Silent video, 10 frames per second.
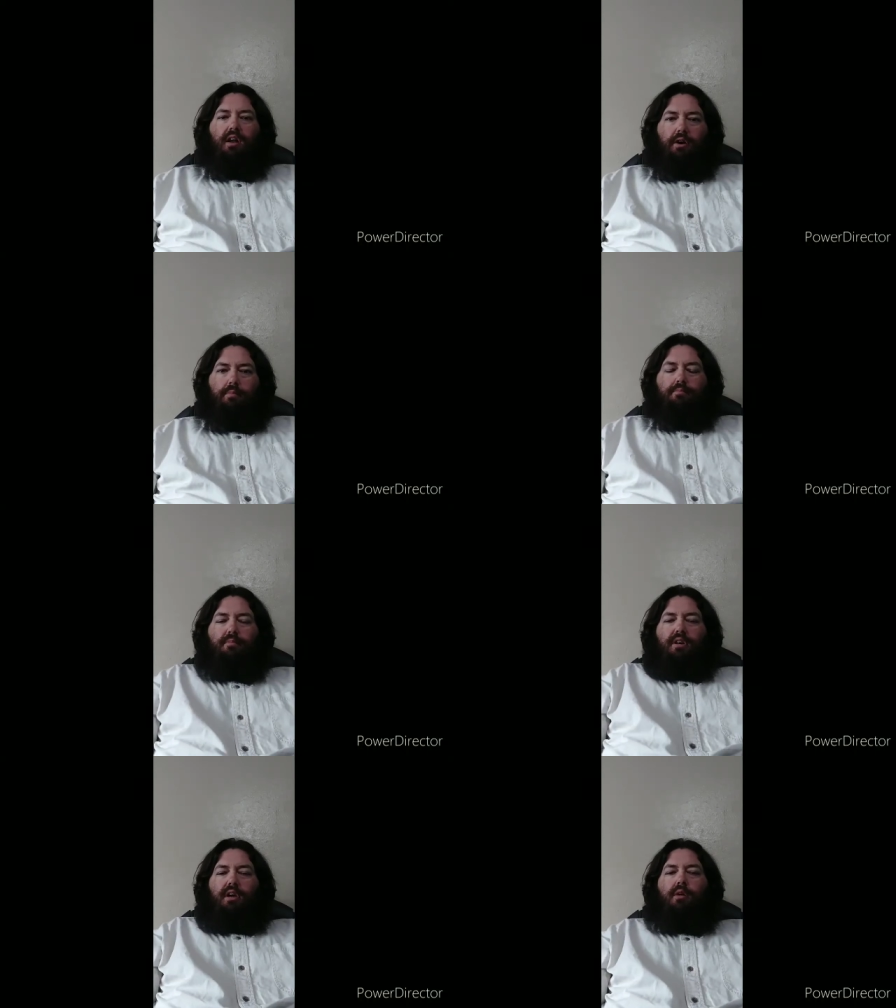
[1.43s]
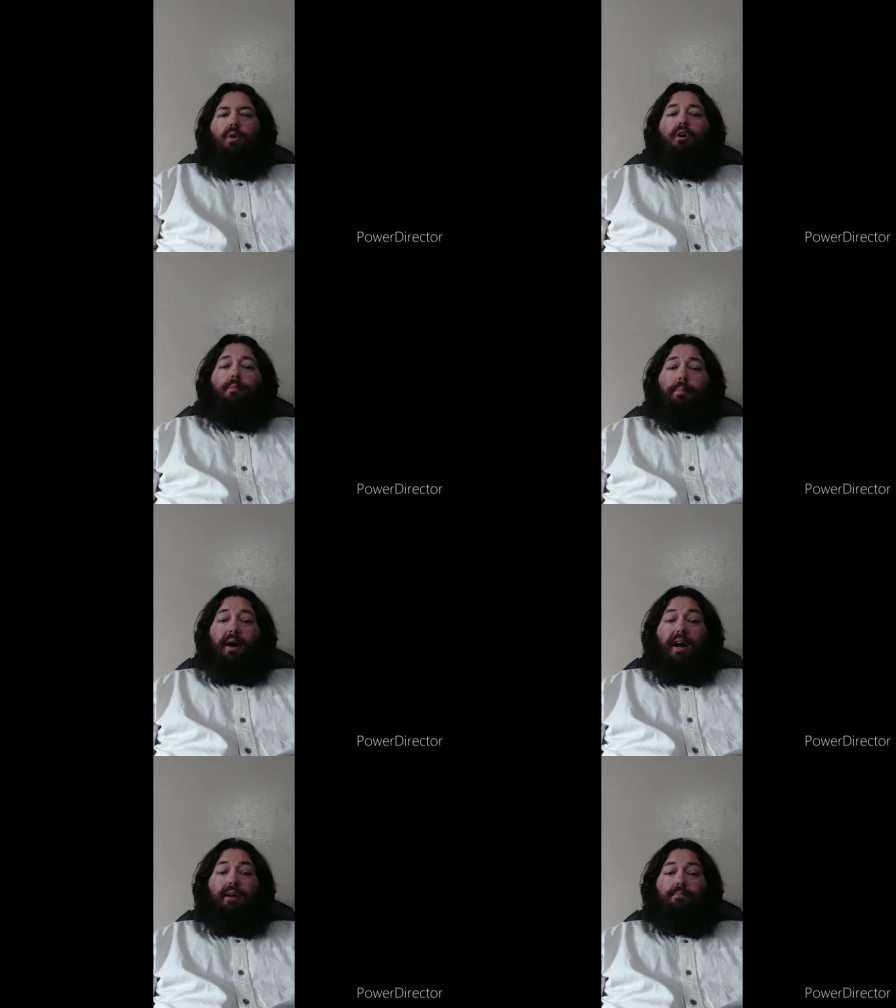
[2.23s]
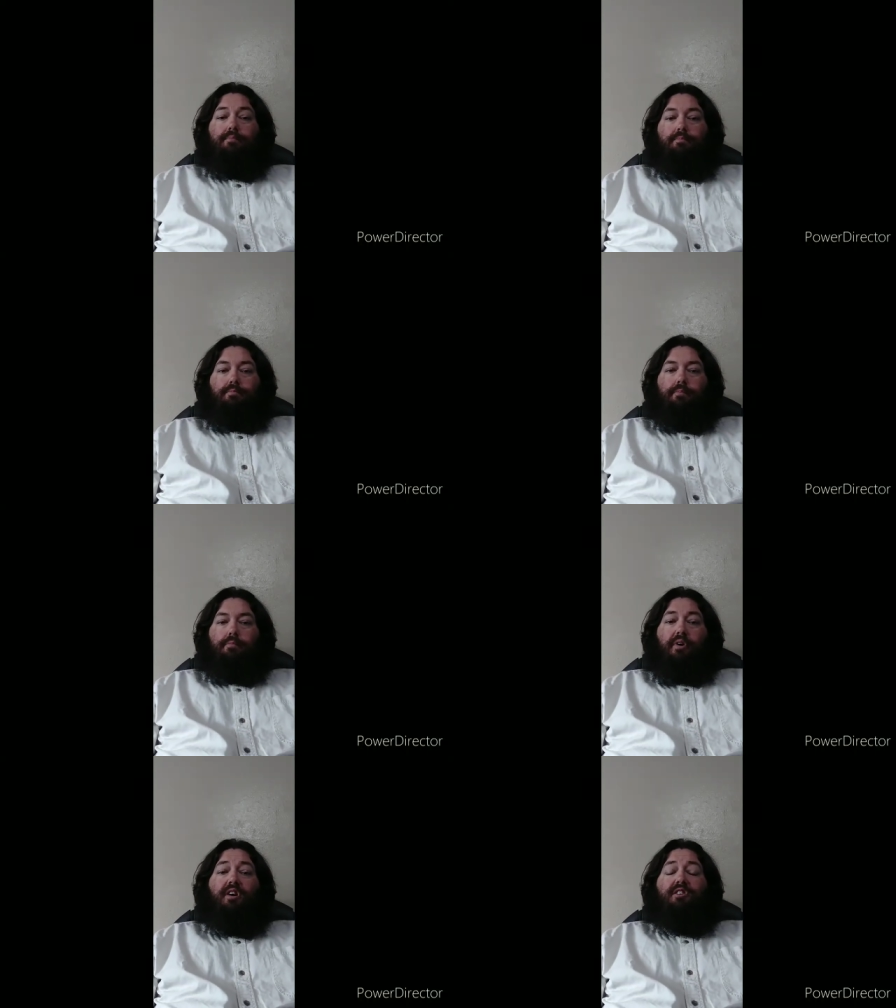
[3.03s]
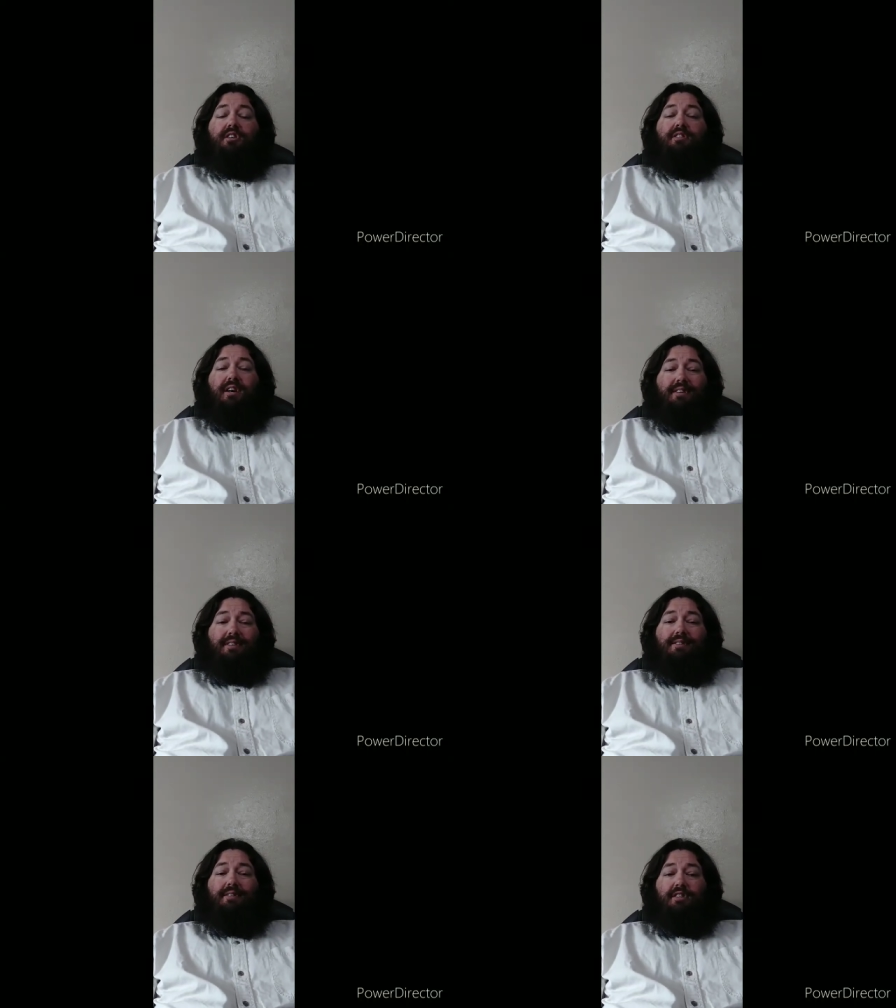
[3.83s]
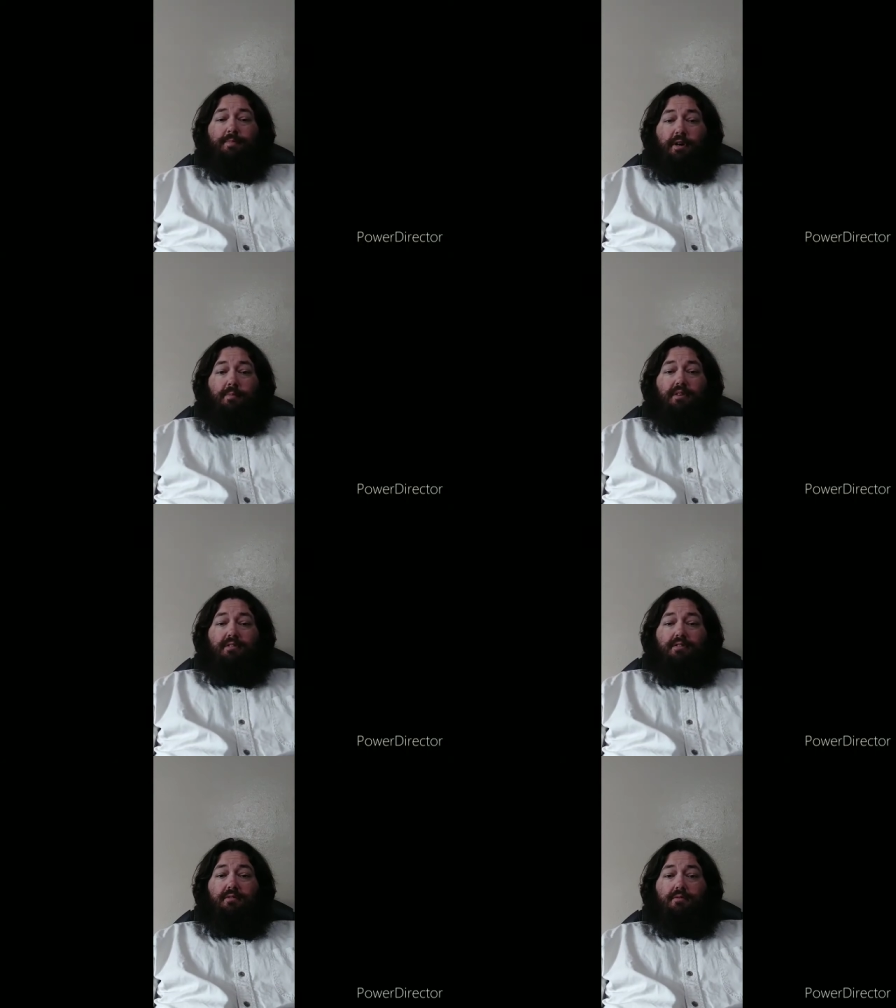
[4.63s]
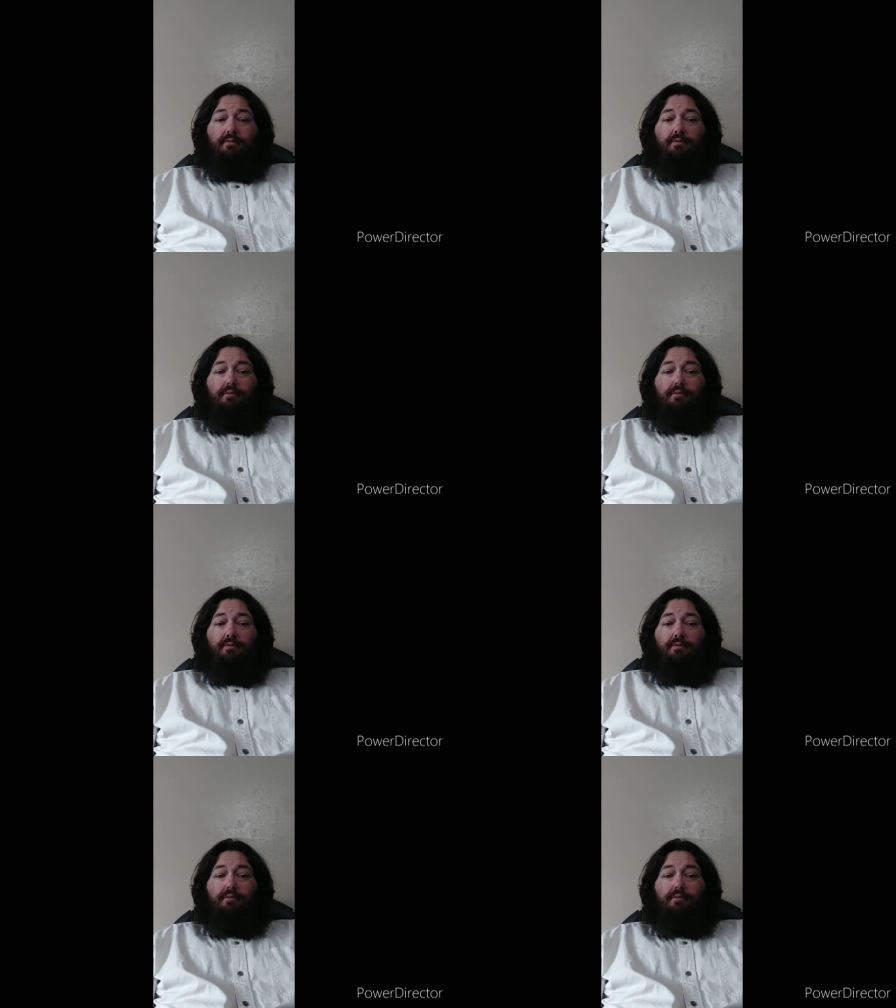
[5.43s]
Hello, and welcome to P.I.E. Projects, Ideas, and Experiments.